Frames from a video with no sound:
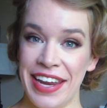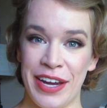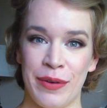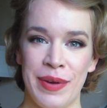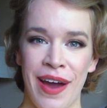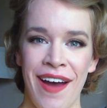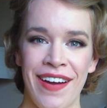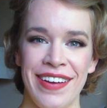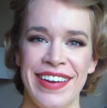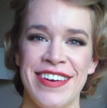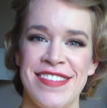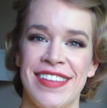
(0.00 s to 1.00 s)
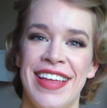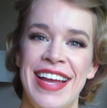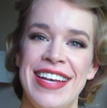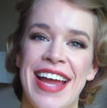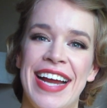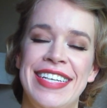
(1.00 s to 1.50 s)
here we are. Here's our
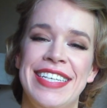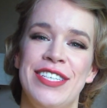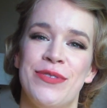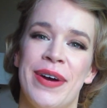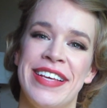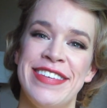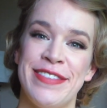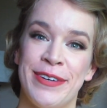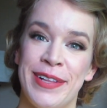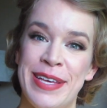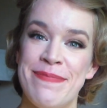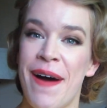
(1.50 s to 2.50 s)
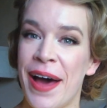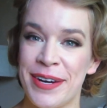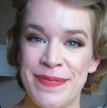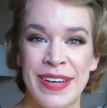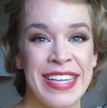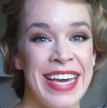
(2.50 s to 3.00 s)
late 1920s thoroughly
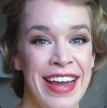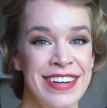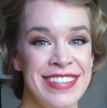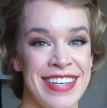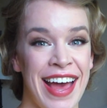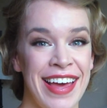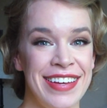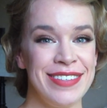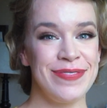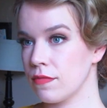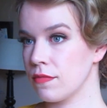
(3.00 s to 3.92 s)
modern Millie hairstyle.